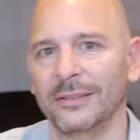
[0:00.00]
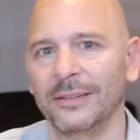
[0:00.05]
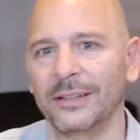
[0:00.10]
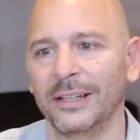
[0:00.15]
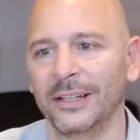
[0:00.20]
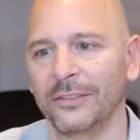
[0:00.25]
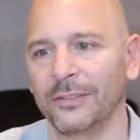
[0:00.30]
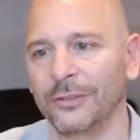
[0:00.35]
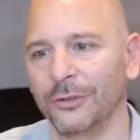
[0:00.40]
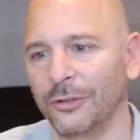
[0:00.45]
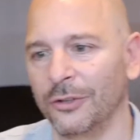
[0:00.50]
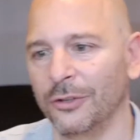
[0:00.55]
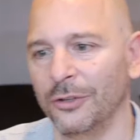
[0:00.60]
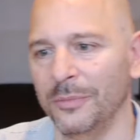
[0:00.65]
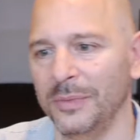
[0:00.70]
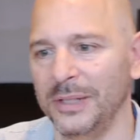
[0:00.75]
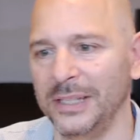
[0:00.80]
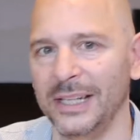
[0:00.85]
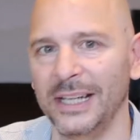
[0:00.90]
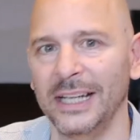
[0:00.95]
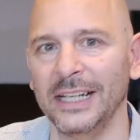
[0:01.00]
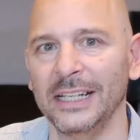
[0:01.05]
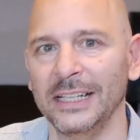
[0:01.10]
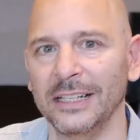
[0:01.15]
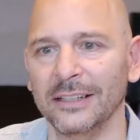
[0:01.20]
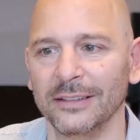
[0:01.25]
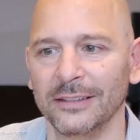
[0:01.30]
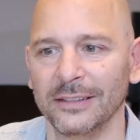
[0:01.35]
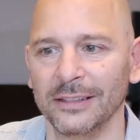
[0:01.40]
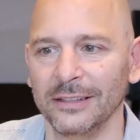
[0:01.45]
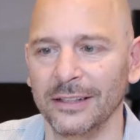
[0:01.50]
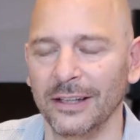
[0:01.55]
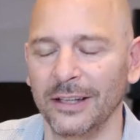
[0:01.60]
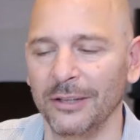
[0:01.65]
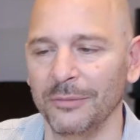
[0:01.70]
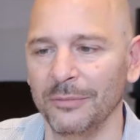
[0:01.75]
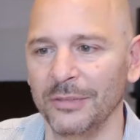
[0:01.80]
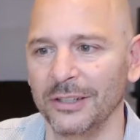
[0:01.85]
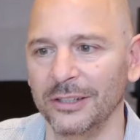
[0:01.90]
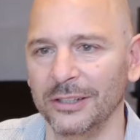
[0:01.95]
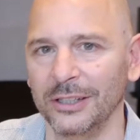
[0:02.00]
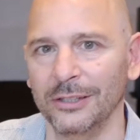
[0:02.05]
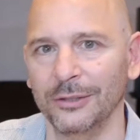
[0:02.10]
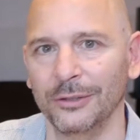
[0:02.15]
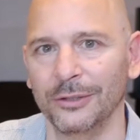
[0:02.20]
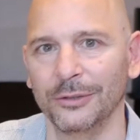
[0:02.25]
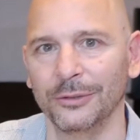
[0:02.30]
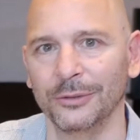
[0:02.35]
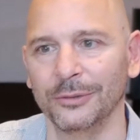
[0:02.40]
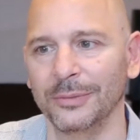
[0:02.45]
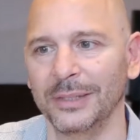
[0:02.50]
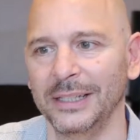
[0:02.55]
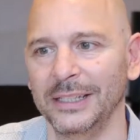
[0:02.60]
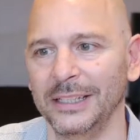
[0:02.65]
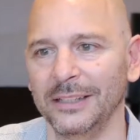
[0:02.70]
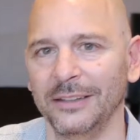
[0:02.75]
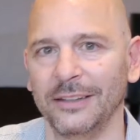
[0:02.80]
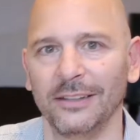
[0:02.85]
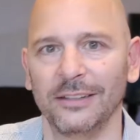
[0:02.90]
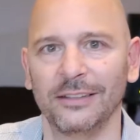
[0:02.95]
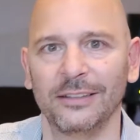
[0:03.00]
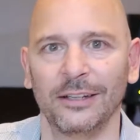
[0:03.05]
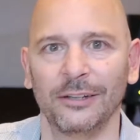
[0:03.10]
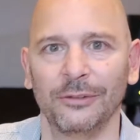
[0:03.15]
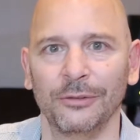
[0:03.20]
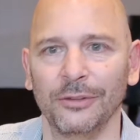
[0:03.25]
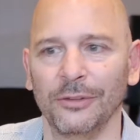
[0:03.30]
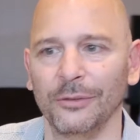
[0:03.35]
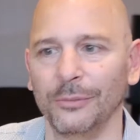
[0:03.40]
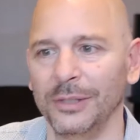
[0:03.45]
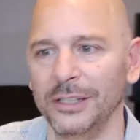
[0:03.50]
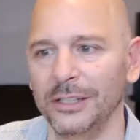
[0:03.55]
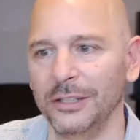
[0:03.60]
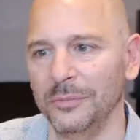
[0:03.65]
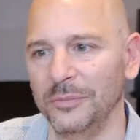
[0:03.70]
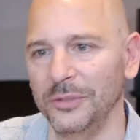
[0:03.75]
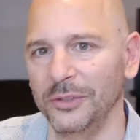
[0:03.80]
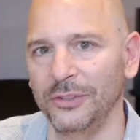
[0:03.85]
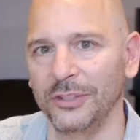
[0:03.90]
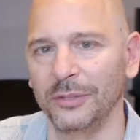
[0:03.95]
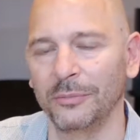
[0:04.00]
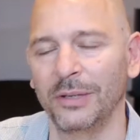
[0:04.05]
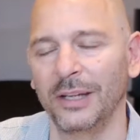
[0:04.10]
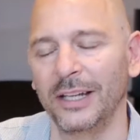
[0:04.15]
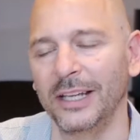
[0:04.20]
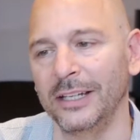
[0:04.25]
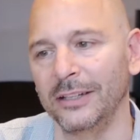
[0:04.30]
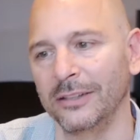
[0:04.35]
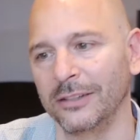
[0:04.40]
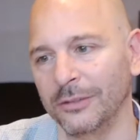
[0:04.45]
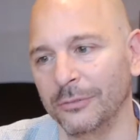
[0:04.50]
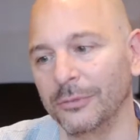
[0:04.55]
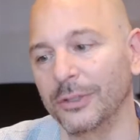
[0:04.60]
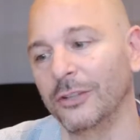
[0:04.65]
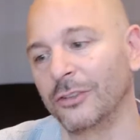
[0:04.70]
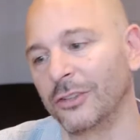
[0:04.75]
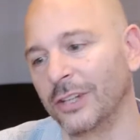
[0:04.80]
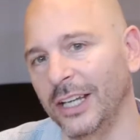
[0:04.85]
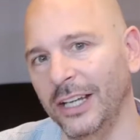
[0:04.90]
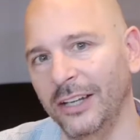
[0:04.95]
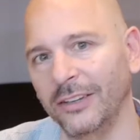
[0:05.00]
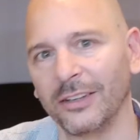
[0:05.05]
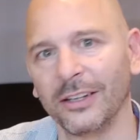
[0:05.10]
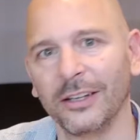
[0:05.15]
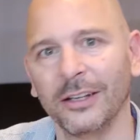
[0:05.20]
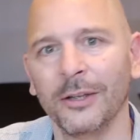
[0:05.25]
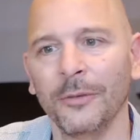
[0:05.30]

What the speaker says: there's not going to be any other dialogue or any other sounds when your music plays, in which case